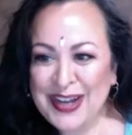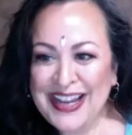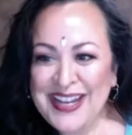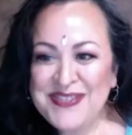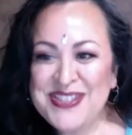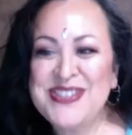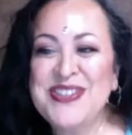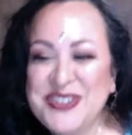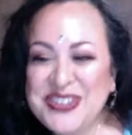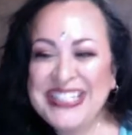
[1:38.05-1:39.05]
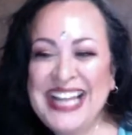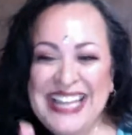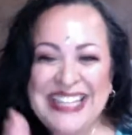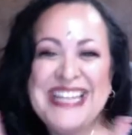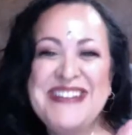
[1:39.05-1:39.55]
I am so
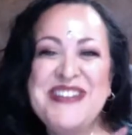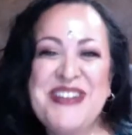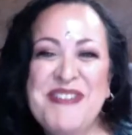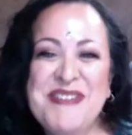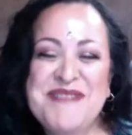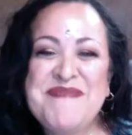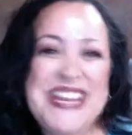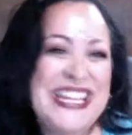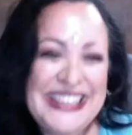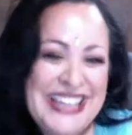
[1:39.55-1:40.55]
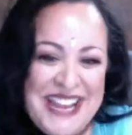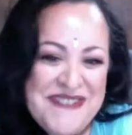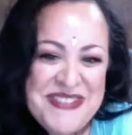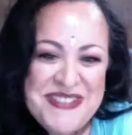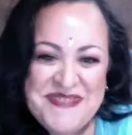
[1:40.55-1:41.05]
glad that you were able to make it live
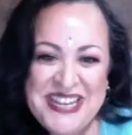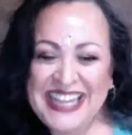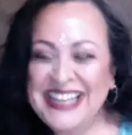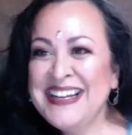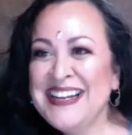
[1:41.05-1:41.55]
with me.